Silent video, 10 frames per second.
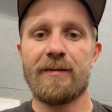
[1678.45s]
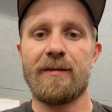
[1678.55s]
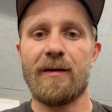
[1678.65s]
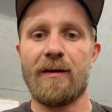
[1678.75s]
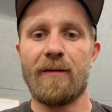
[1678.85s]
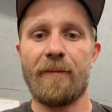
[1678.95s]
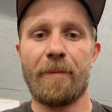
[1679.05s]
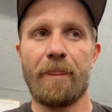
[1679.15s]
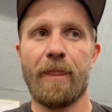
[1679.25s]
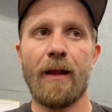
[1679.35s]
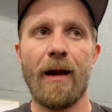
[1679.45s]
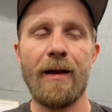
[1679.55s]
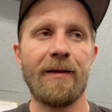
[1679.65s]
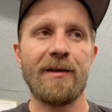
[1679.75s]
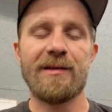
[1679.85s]
You know, I
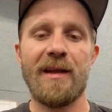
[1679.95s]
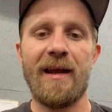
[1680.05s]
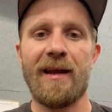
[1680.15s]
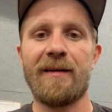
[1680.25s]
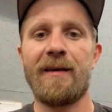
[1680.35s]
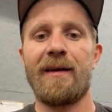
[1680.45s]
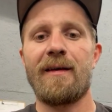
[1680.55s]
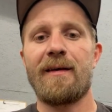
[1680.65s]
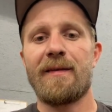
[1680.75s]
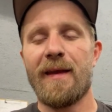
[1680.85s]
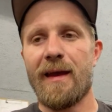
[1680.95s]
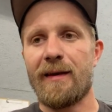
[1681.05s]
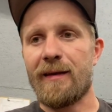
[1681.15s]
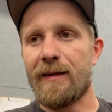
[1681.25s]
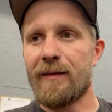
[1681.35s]
understand that
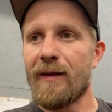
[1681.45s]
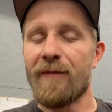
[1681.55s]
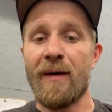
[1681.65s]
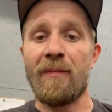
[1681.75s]
if I'm